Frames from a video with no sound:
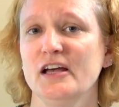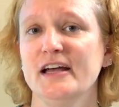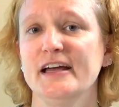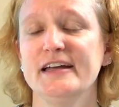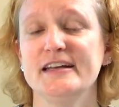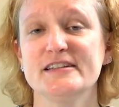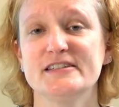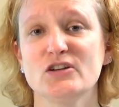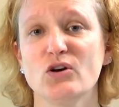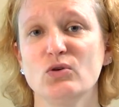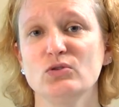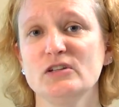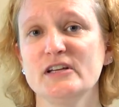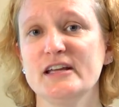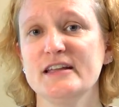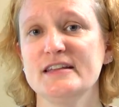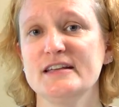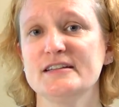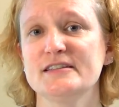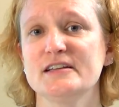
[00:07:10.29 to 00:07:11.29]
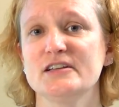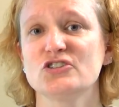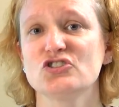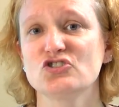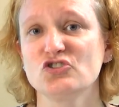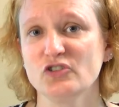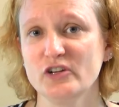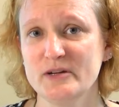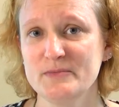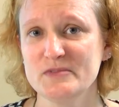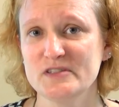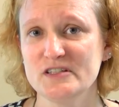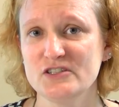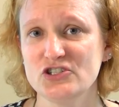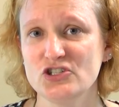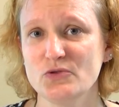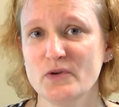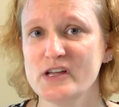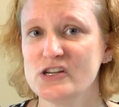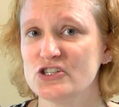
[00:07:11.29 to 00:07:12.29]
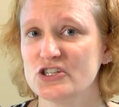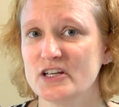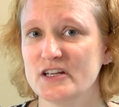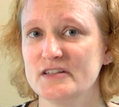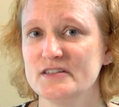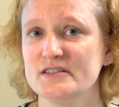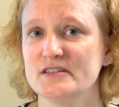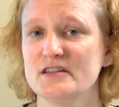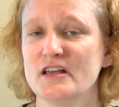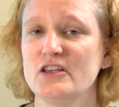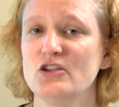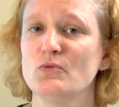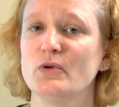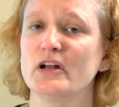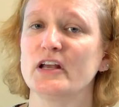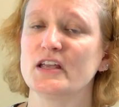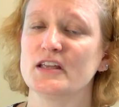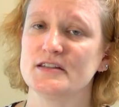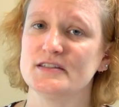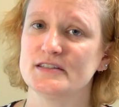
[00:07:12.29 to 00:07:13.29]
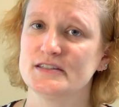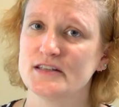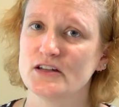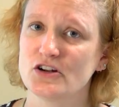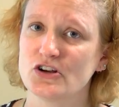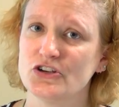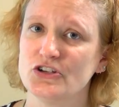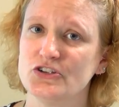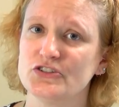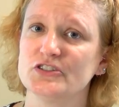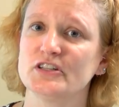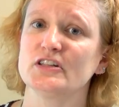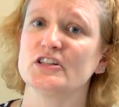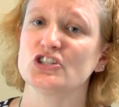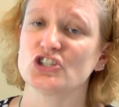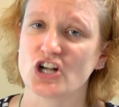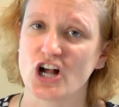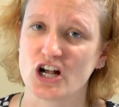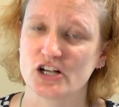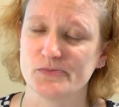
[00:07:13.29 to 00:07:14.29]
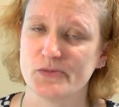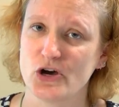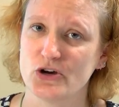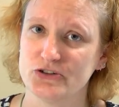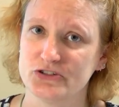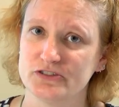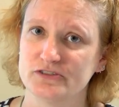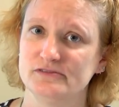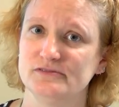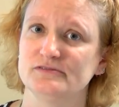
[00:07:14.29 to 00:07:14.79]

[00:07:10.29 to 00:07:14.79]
It is only in these extreme situations that you want to consider using the shock mode.